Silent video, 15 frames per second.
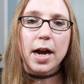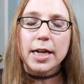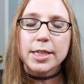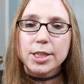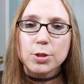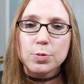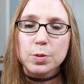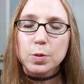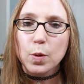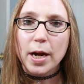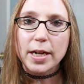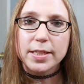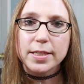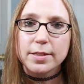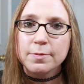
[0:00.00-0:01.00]
I just
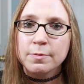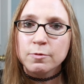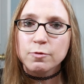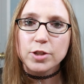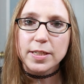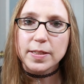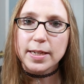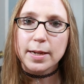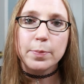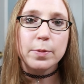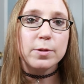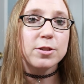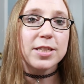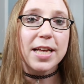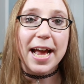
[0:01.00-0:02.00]
request free
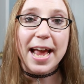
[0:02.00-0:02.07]
samples.